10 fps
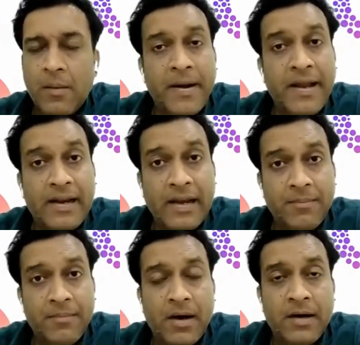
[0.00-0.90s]

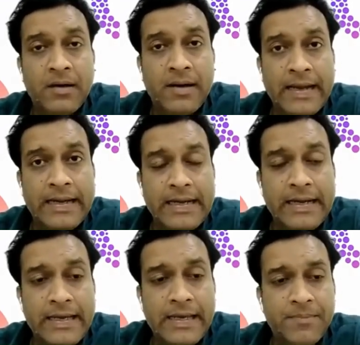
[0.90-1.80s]
Mediclaim under
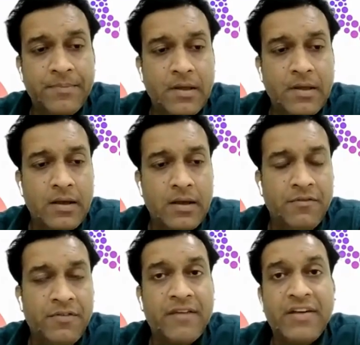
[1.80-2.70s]
80D.
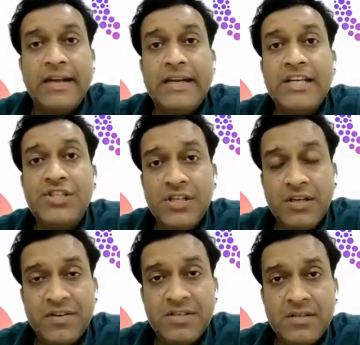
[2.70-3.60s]
We have
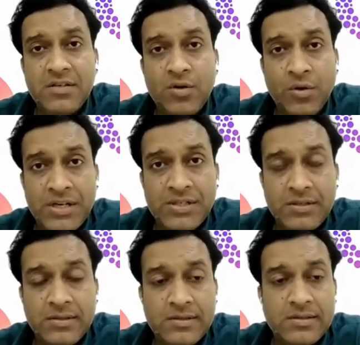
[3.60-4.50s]
80G, which is
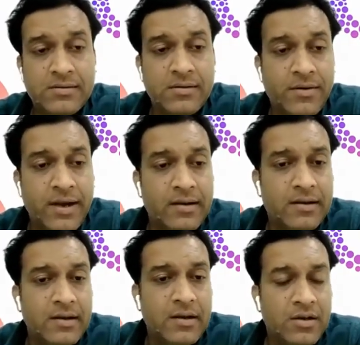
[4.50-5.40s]
donations, right?
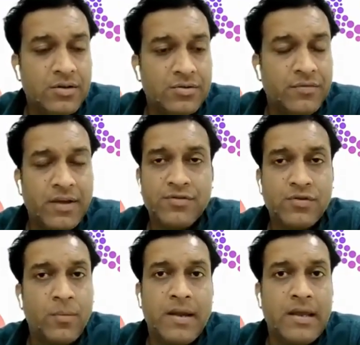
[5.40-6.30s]
So we have
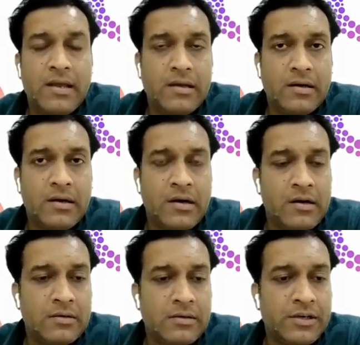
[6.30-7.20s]
so many
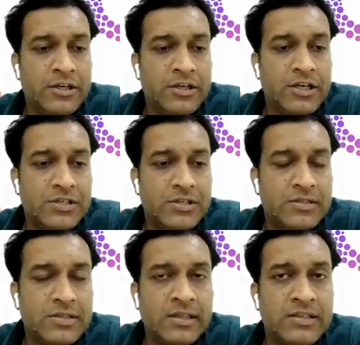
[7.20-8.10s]

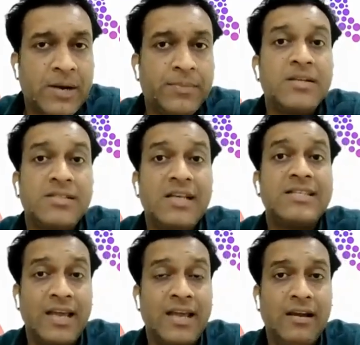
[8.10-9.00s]
deductions in Chapter
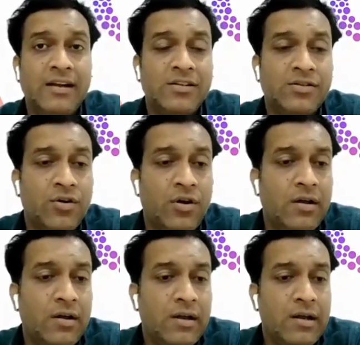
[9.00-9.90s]
6A, it is called,
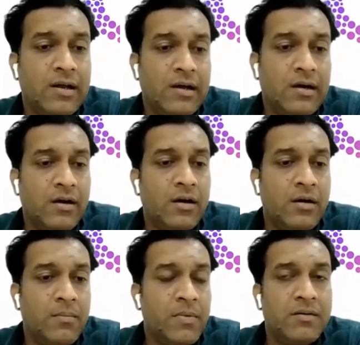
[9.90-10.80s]

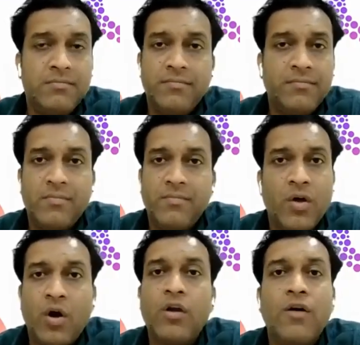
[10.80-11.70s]
but
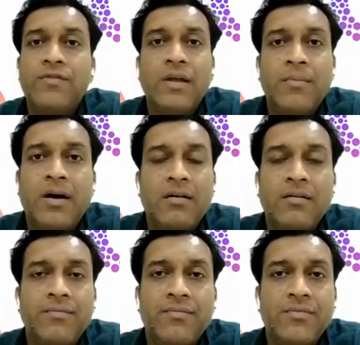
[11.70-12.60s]
all of them are
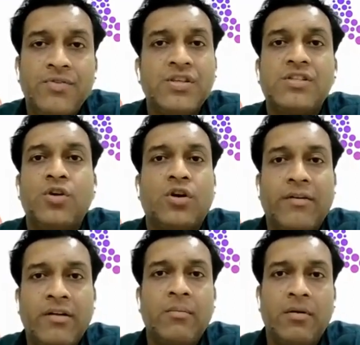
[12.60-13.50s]
just not
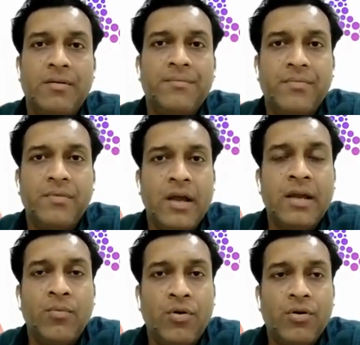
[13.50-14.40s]
available
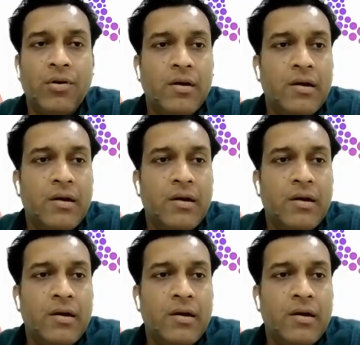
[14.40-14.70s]
anymore